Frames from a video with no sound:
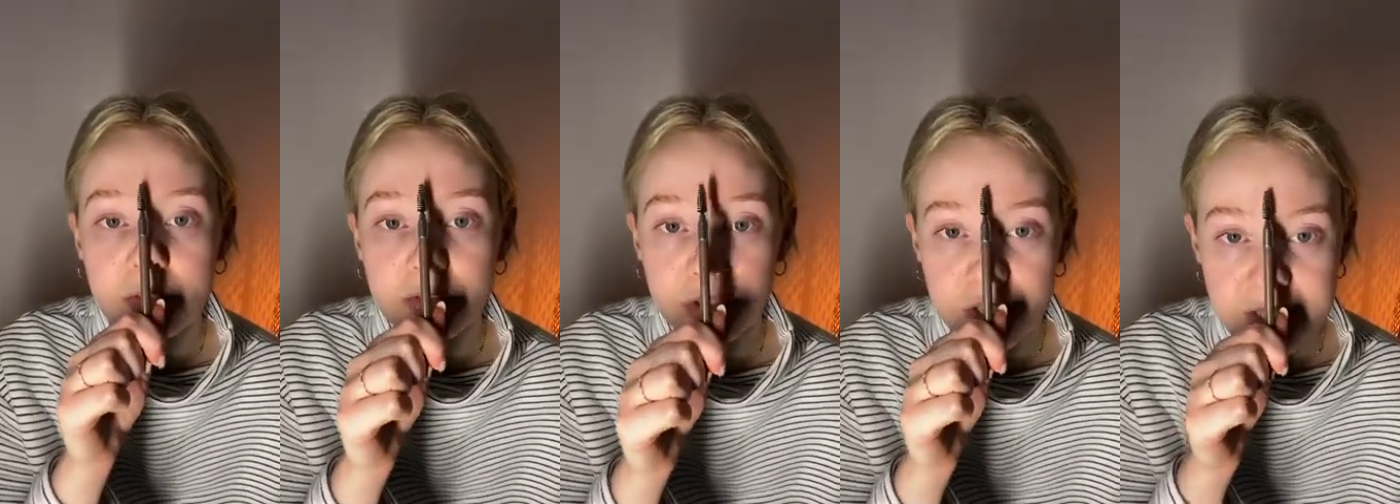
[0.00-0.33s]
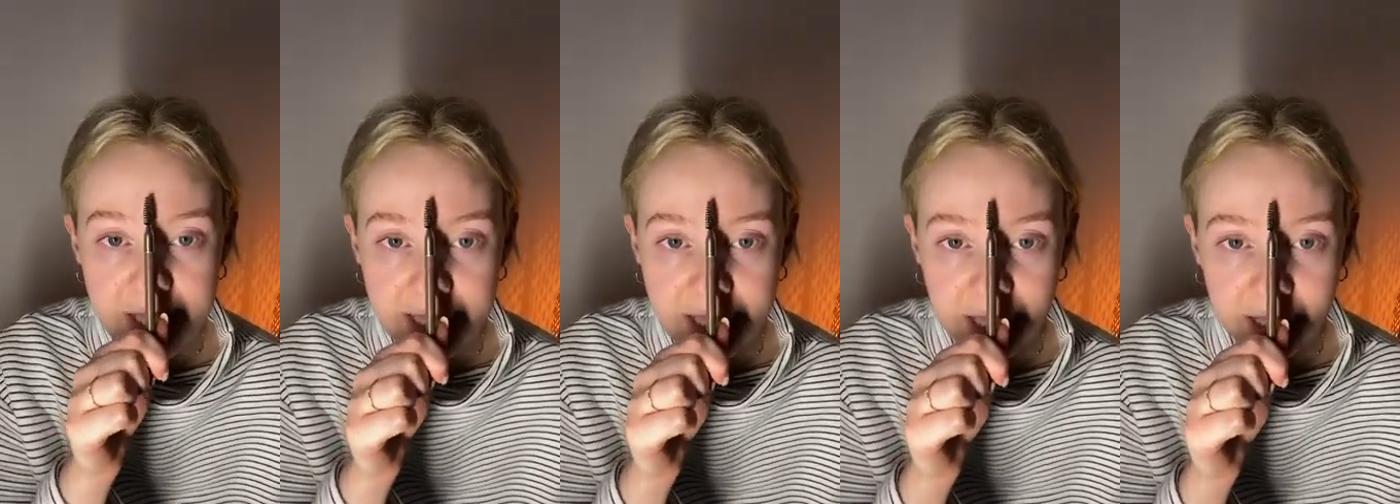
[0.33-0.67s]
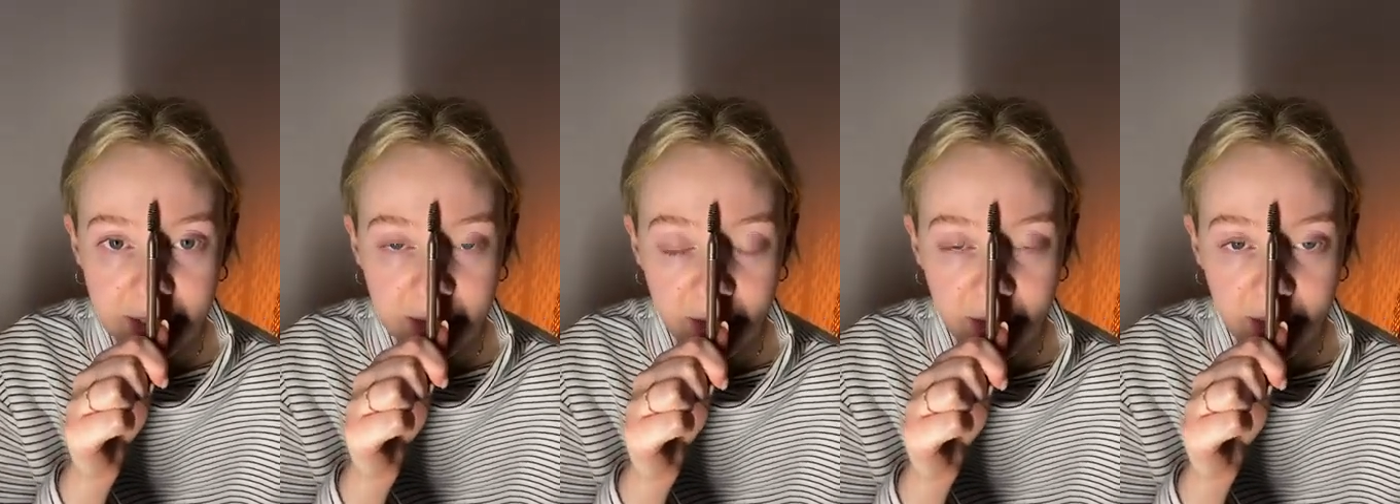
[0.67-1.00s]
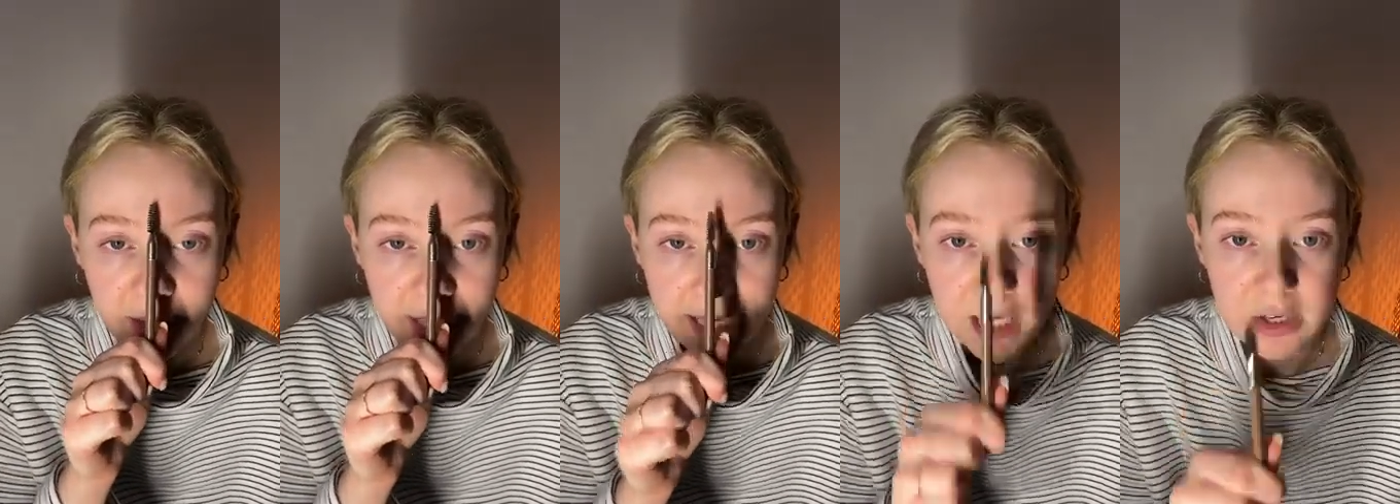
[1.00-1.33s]
for taking
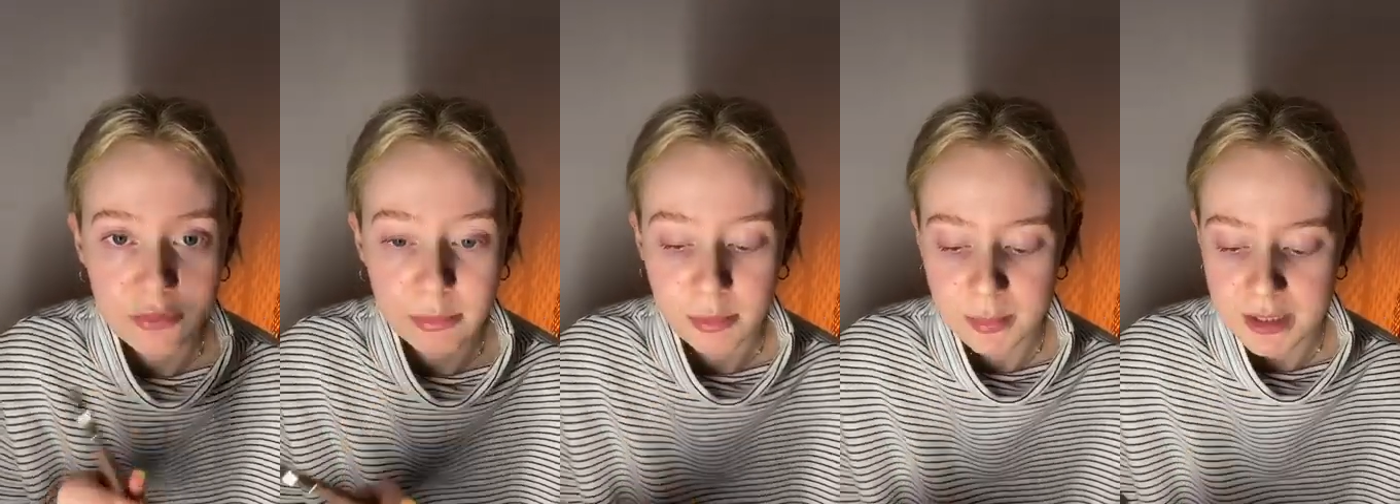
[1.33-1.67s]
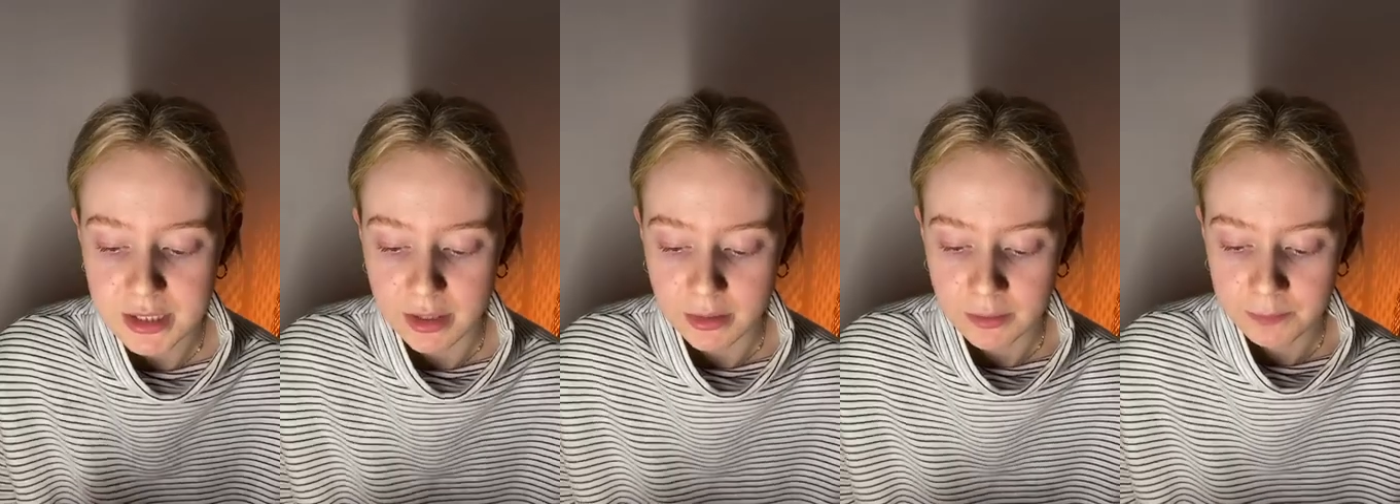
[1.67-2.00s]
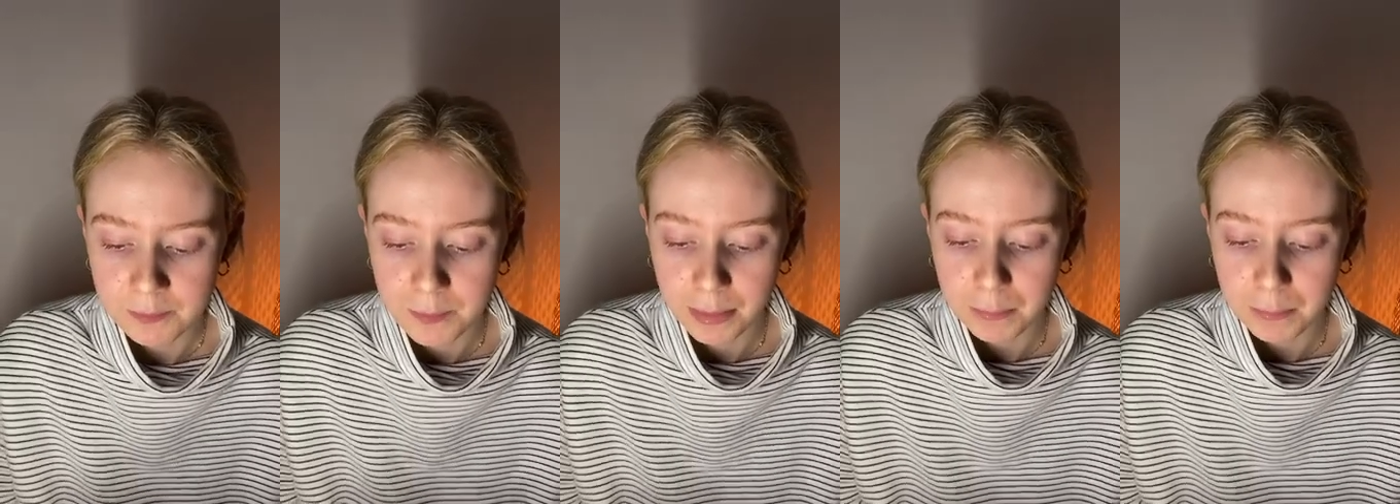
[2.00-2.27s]
hair from the middle,